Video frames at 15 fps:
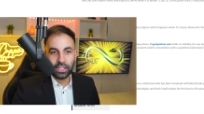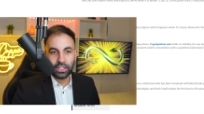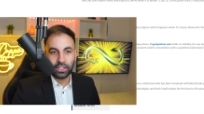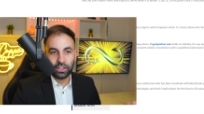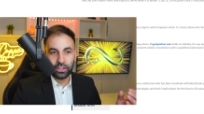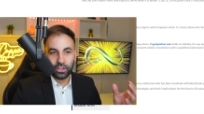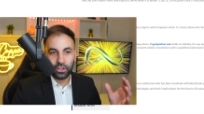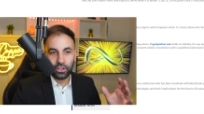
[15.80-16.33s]

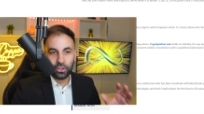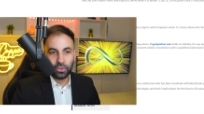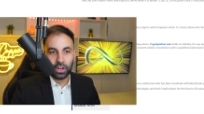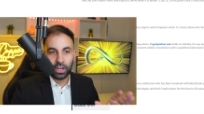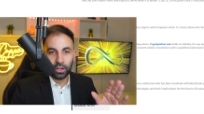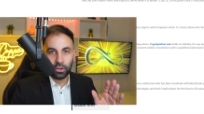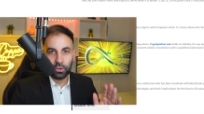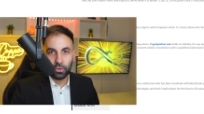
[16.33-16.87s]
so that you
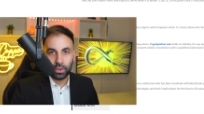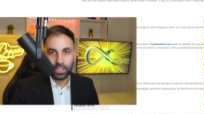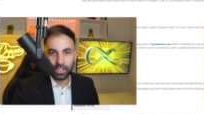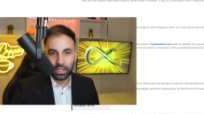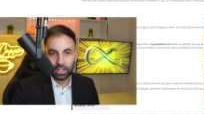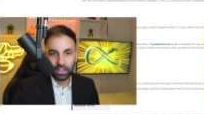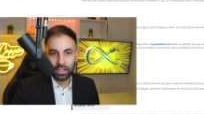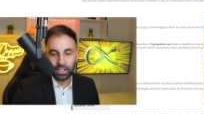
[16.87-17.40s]
are
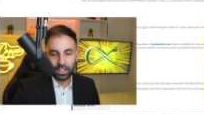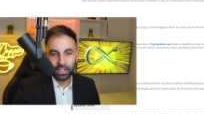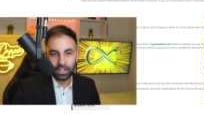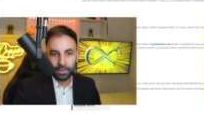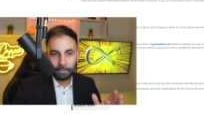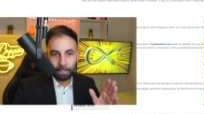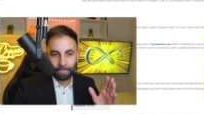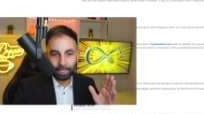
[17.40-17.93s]
always earlier
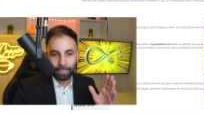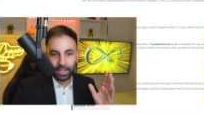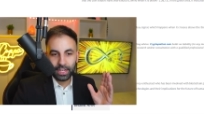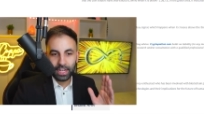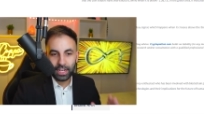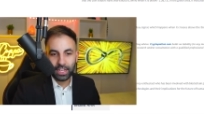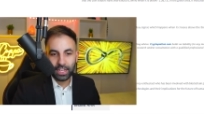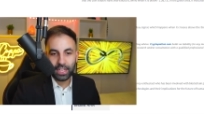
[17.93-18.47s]
than
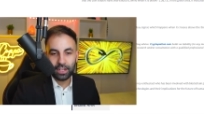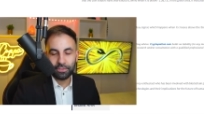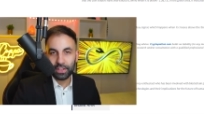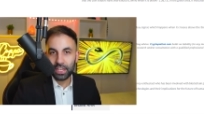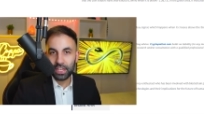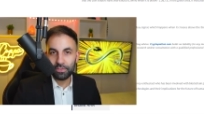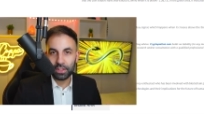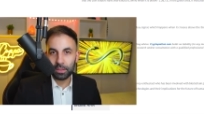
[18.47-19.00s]
any of
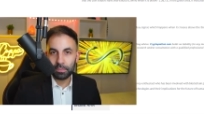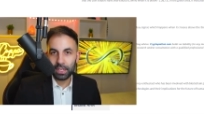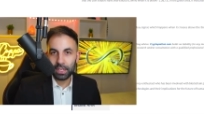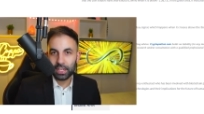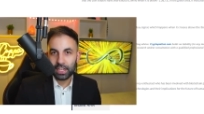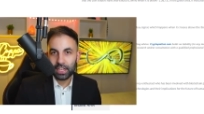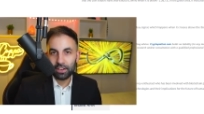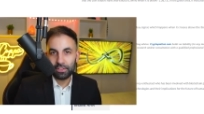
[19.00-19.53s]
even the
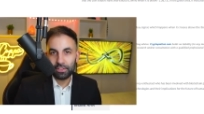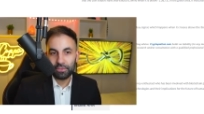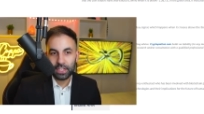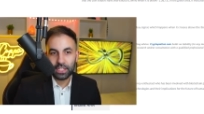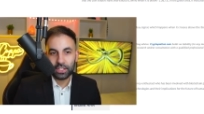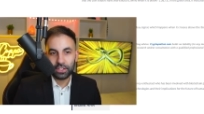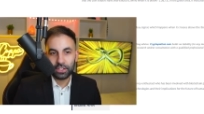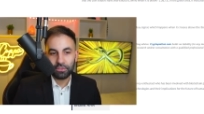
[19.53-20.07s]
billionaire
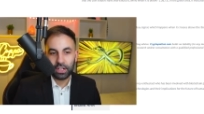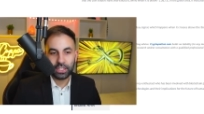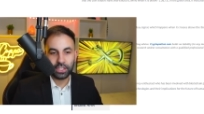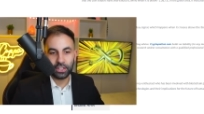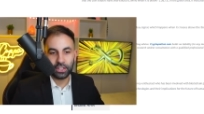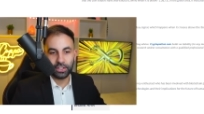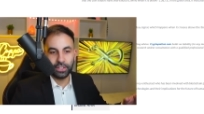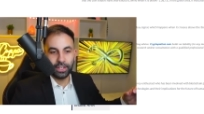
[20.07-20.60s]
investors, right?
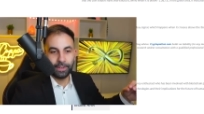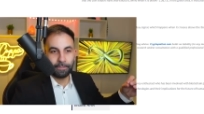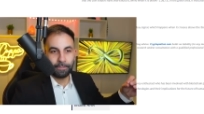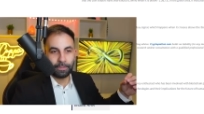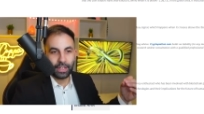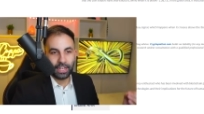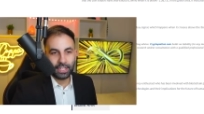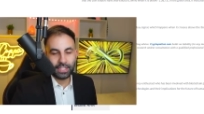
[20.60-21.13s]
So
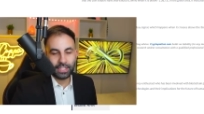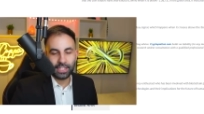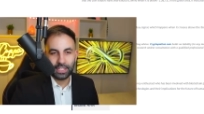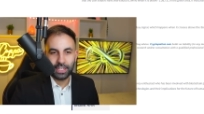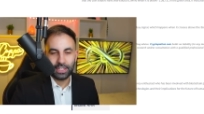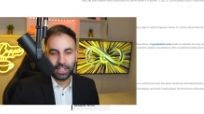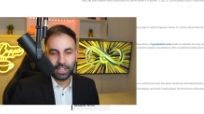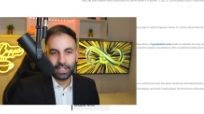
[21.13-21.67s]
that
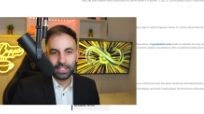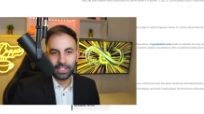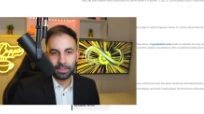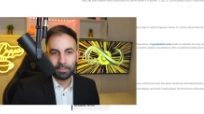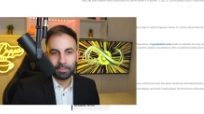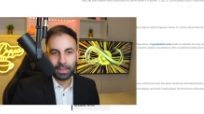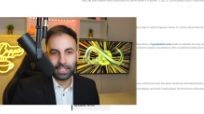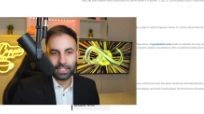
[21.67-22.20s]
is
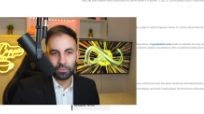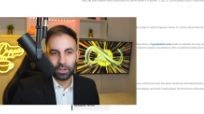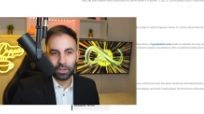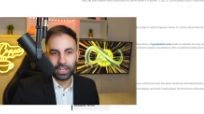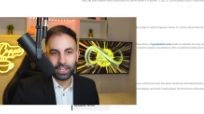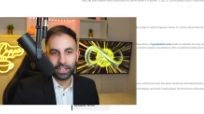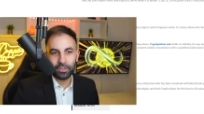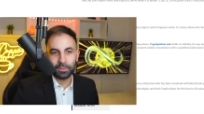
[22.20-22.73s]
the best
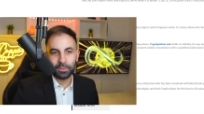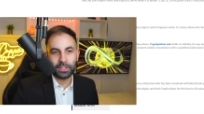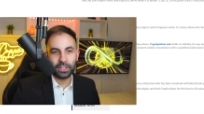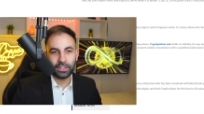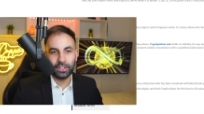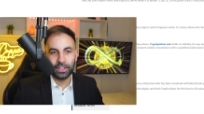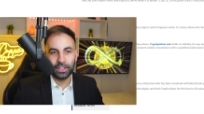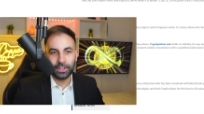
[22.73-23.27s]
way in
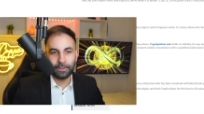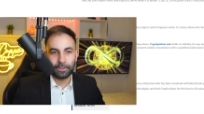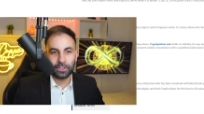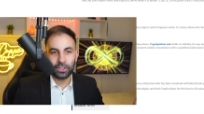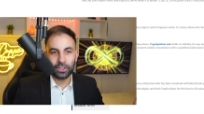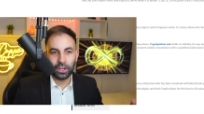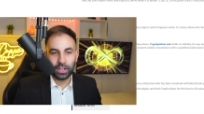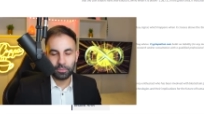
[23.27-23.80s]
crypto
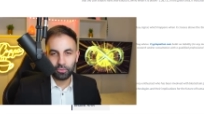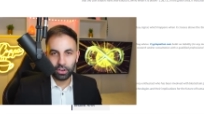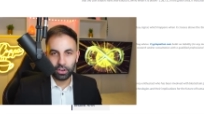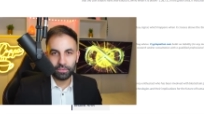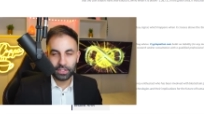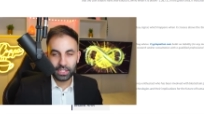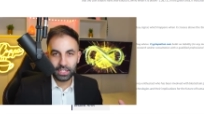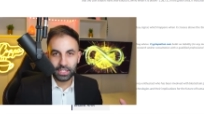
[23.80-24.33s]
to earn
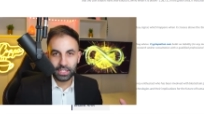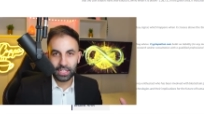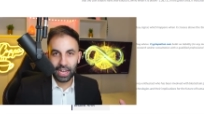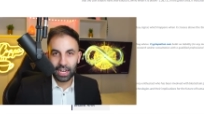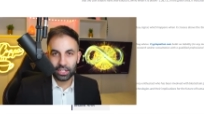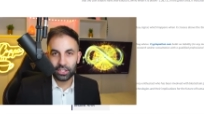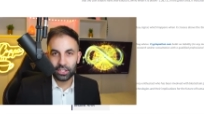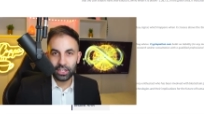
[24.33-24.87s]
profits, is to
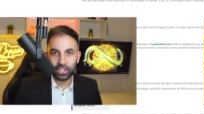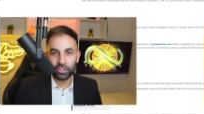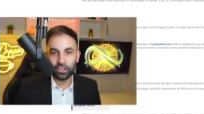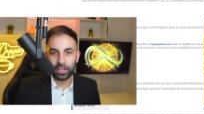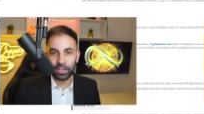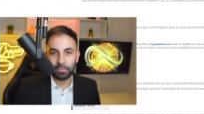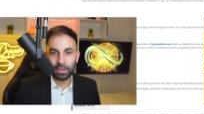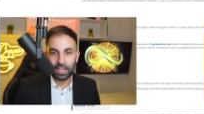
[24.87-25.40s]
act
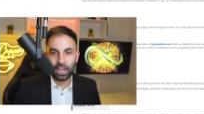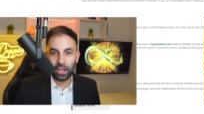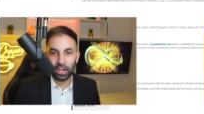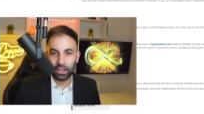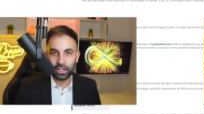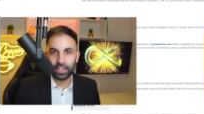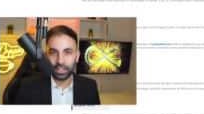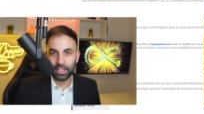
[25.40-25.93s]
literally be
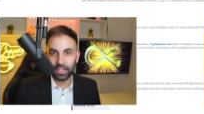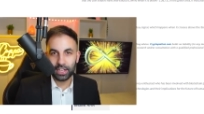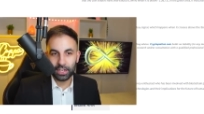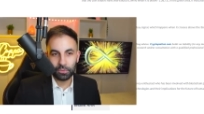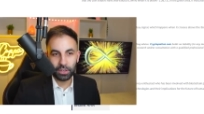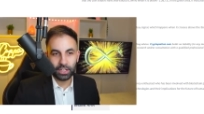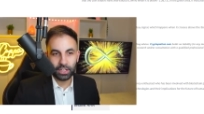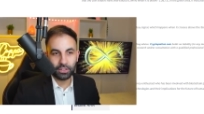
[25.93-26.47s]
earlier than
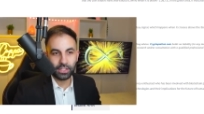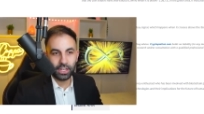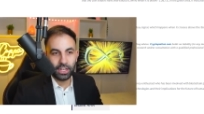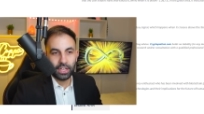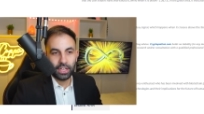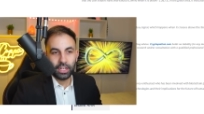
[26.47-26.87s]
anyone else.